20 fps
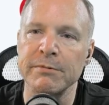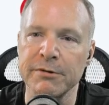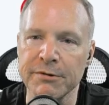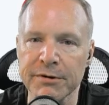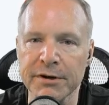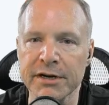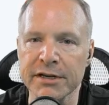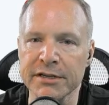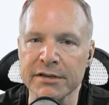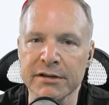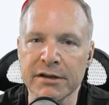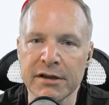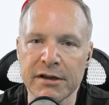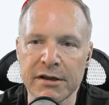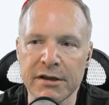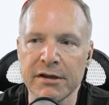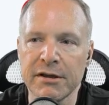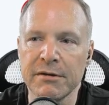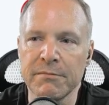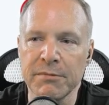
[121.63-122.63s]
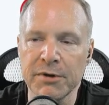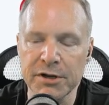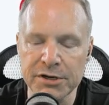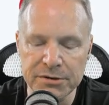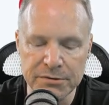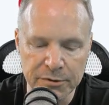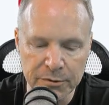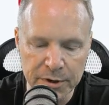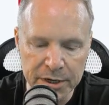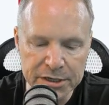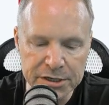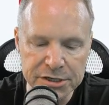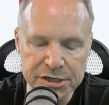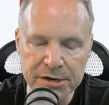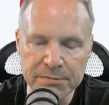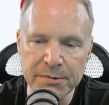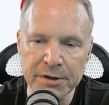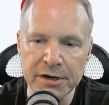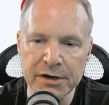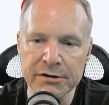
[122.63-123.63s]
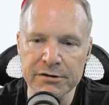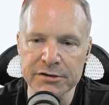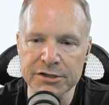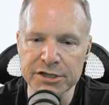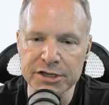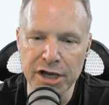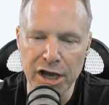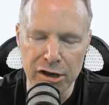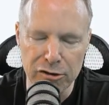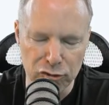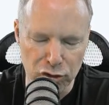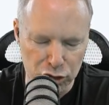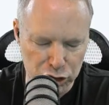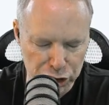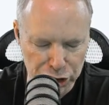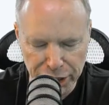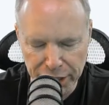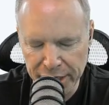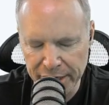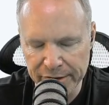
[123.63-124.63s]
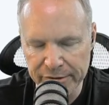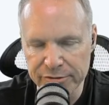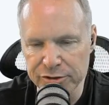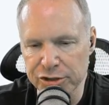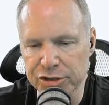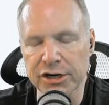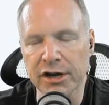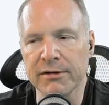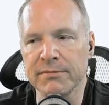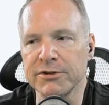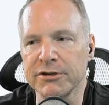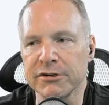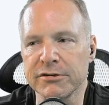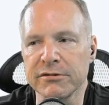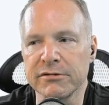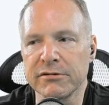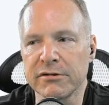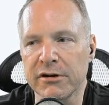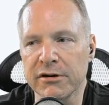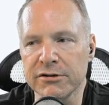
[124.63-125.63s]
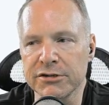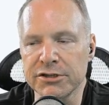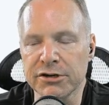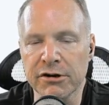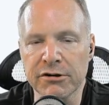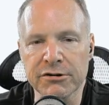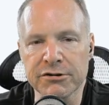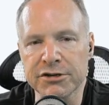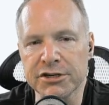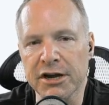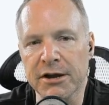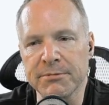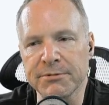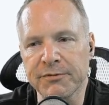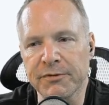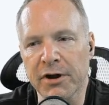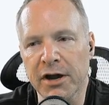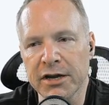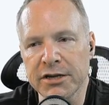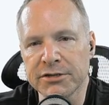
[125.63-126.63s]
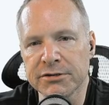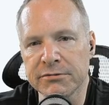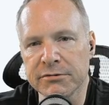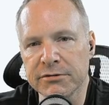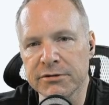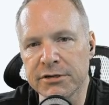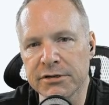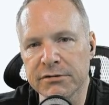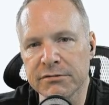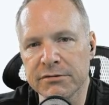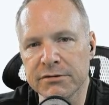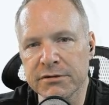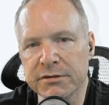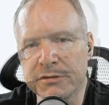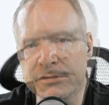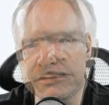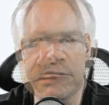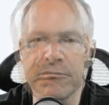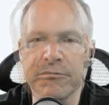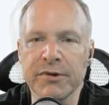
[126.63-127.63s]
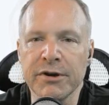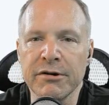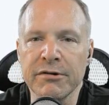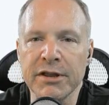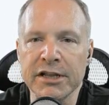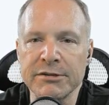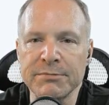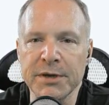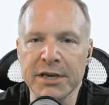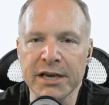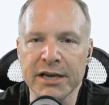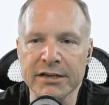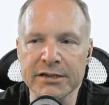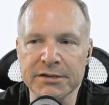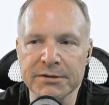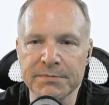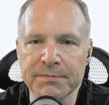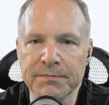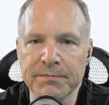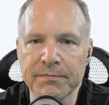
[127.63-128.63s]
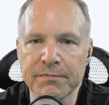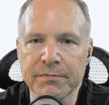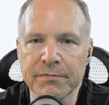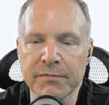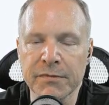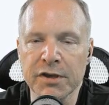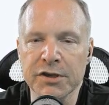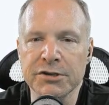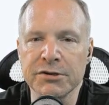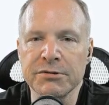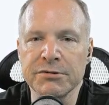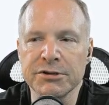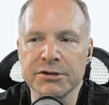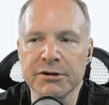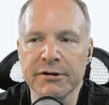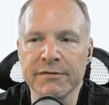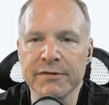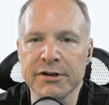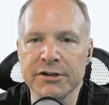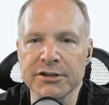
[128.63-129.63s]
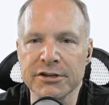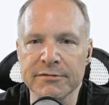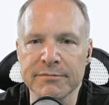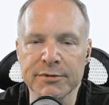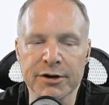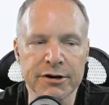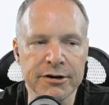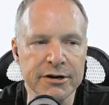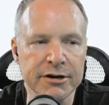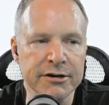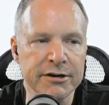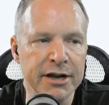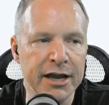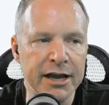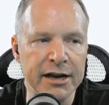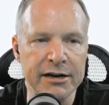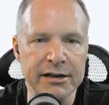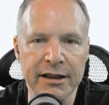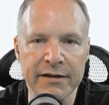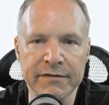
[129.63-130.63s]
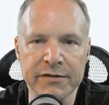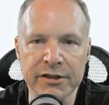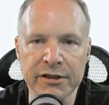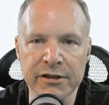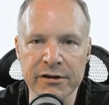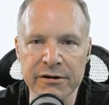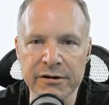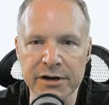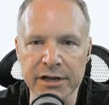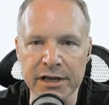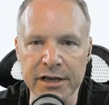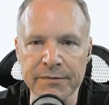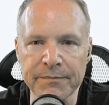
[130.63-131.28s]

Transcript: are going to be quick to jump in here and say, well, yeah, those jobs are starter jobs for high school students. We know that's BS, because who's serving us our burger at 11:30